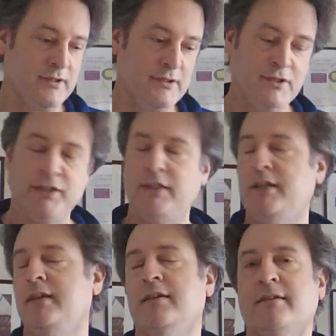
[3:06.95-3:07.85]

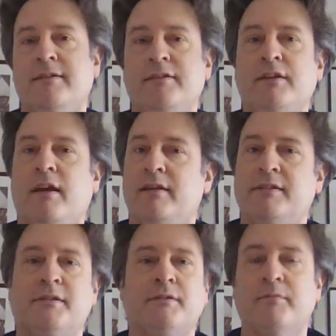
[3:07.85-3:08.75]
she
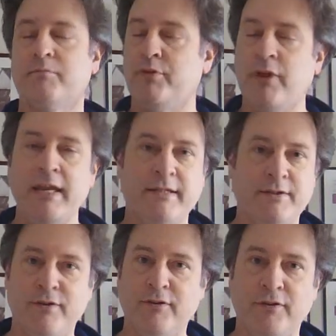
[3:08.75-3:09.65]
has prayed
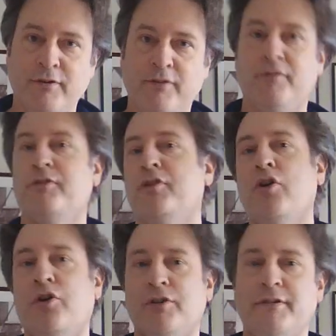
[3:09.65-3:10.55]
to
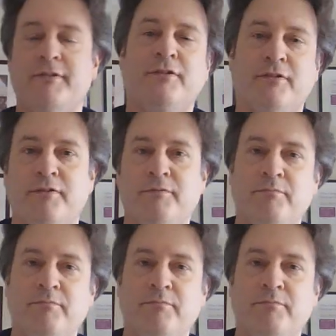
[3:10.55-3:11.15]
God to